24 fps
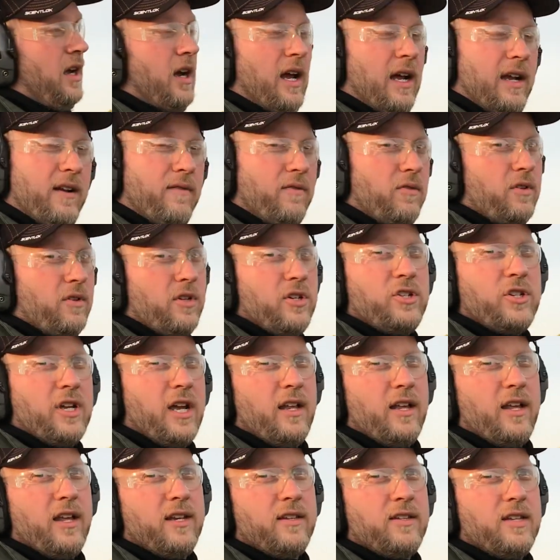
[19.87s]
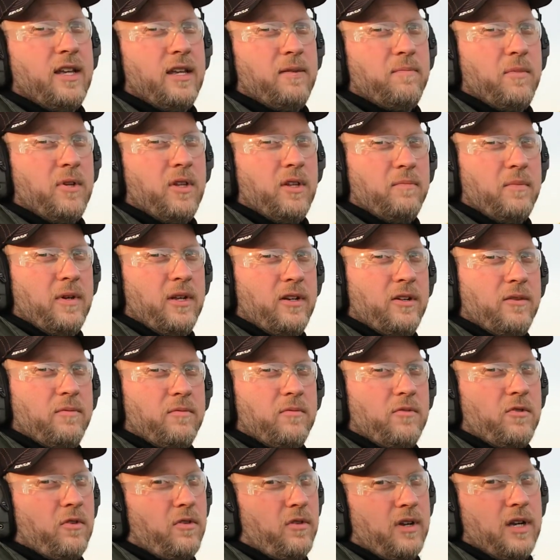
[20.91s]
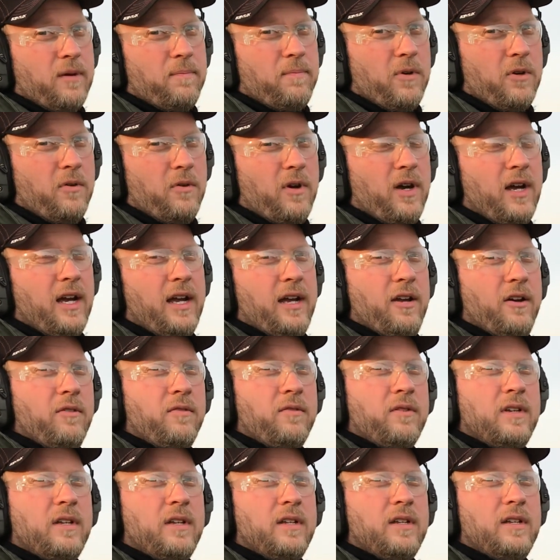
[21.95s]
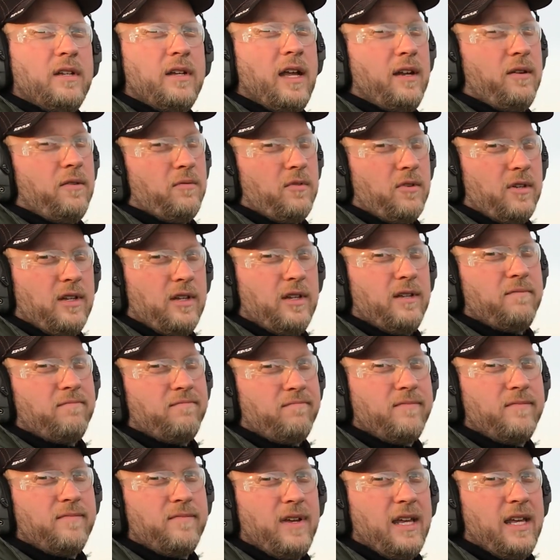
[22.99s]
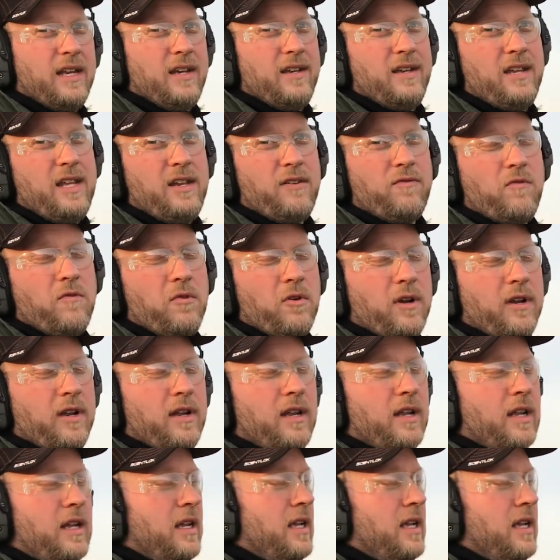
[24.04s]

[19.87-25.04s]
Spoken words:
I'd never really shot a lot of 10mm growing up in Ohio. Hadn't really had a need for it.